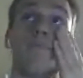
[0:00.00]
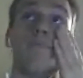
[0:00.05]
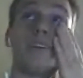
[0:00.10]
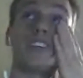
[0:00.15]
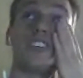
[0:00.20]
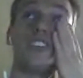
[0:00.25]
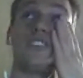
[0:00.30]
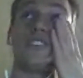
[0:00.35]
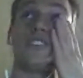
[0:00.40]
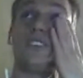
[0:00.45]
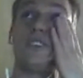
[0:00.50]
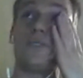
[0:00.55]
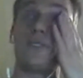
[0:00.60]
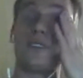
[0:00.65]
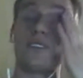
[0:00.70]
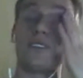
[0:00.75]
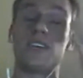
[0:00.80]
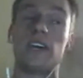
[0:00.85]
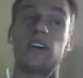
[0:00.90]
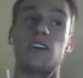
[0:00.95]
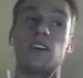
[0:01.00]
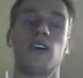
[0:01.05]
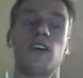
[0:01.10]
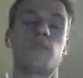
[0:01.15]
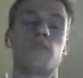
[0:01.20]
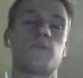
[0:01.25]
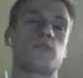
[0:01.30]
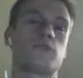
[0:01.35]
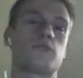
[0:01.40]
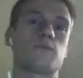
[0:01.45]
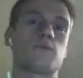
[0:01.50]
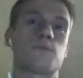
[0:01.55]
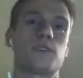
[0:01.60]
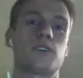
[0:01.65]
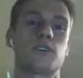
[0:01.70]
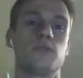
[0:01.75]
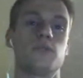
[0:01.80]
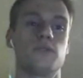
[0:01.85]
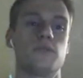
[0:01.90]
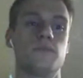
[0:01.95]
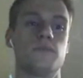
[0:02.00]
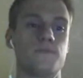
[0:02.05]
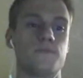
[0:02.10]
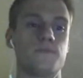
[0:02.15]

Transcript: missions you can take on, which was pretty cool.